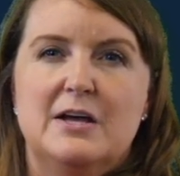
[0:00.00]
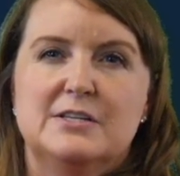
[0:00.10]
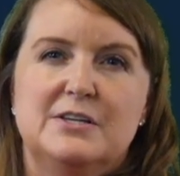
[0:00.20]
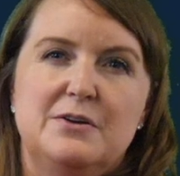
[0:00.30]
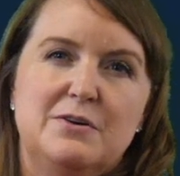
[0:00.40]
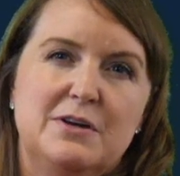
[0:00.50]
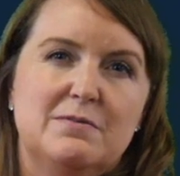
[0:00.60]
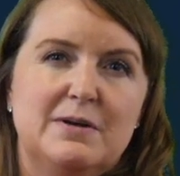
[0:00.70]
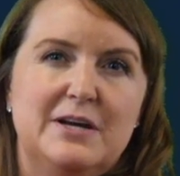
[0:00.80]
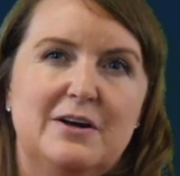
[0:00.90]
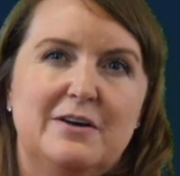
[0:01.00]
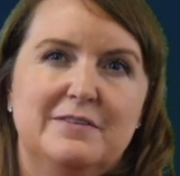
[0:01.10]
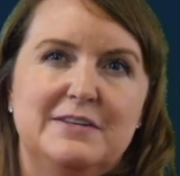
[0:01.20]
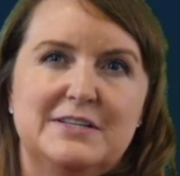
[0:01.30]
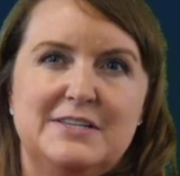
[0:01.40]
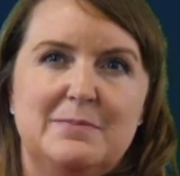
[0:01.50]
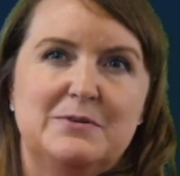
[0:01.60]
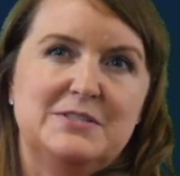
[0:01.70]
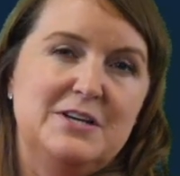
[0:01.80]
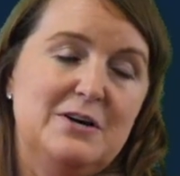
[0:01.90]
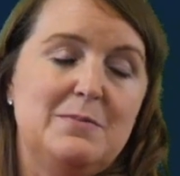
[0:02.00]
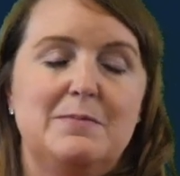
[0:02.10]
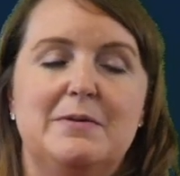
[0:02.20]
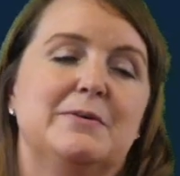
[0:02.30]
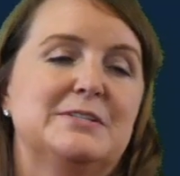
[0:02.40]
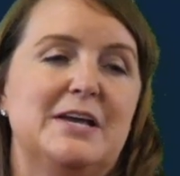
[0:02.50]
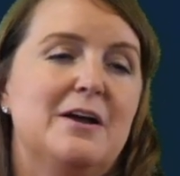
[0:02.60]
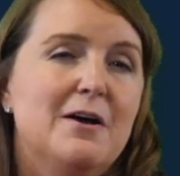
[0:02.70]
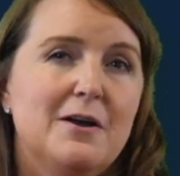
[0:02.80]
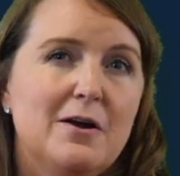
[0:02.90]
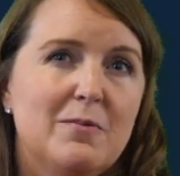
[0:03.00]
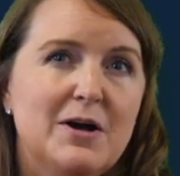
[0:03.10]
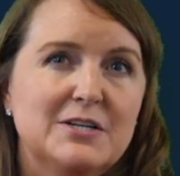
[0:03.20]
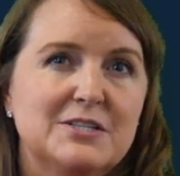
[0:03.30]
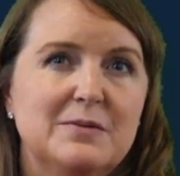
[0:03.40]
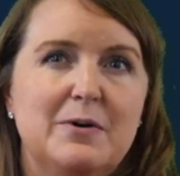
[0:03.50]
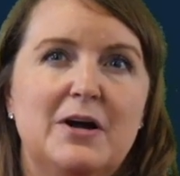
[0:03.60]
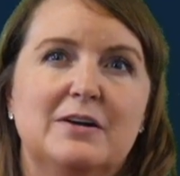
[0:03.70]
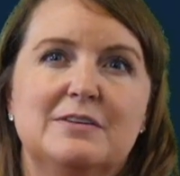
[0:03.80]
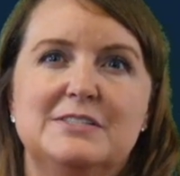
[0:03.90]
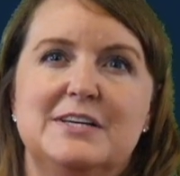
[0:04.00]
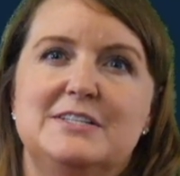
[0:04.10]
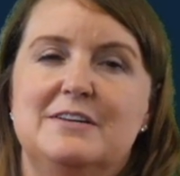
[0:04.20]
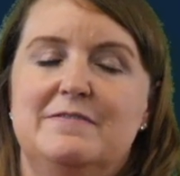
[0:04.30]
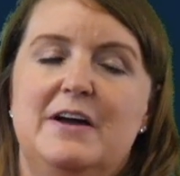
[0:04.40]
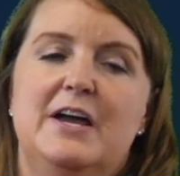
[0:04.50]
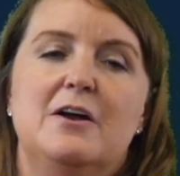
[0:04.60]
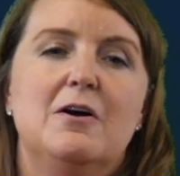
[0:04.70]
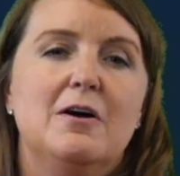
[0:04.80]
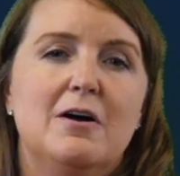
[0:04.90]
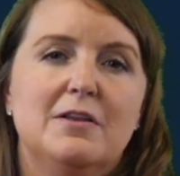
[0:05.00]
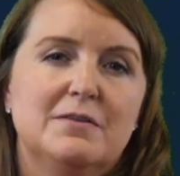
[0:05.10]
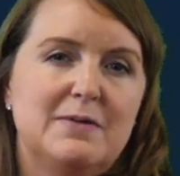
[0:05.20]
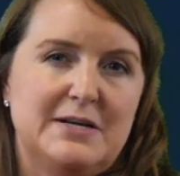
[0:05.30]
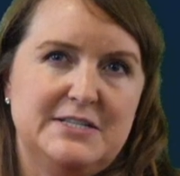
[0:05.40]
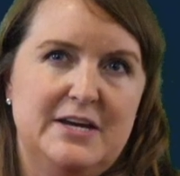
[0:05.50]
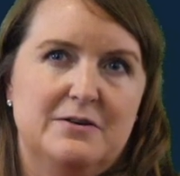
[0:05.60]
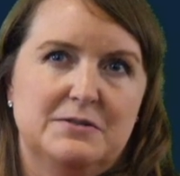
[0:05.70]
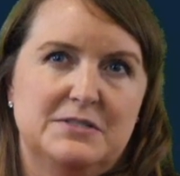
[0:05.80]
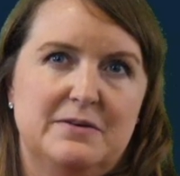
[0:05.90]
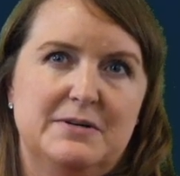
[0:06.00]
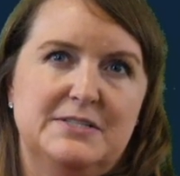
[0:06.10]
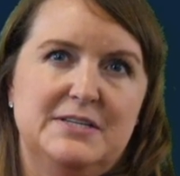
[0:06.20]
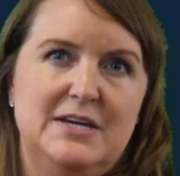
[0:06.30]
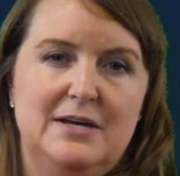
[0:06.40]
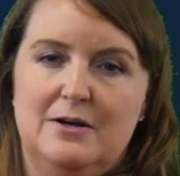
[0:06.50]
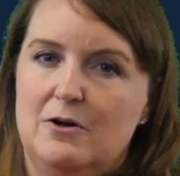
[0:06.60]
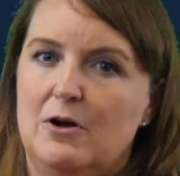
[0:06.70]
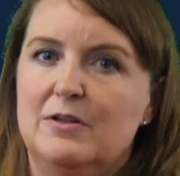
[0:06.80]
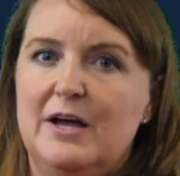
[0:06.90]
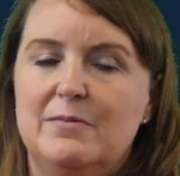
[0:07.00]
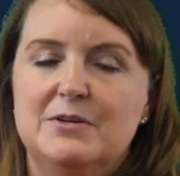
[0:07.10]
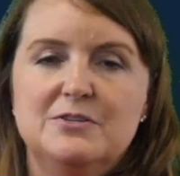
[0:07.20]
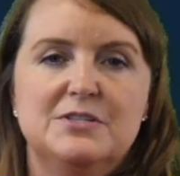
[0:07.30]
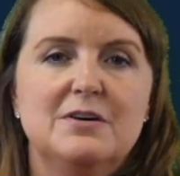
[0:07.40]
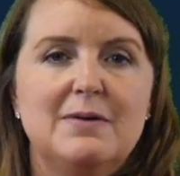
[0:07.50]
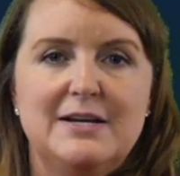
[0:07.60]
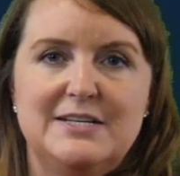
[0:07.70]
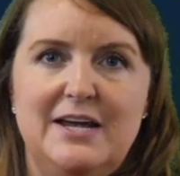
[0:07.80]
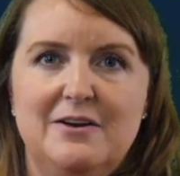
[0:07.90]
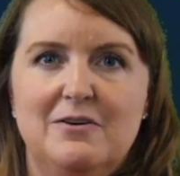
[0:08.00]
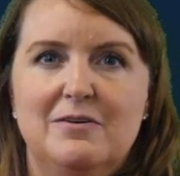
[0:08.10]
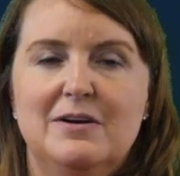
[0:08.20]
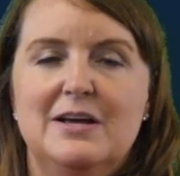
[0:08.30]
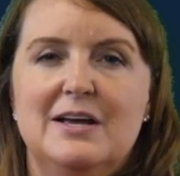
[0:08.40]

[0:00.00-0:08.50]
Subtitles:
So you can read all of the examples here, but maybe we say, on our walk to the park, let's identify all the rectangles that we see and call out when you see a rectangle.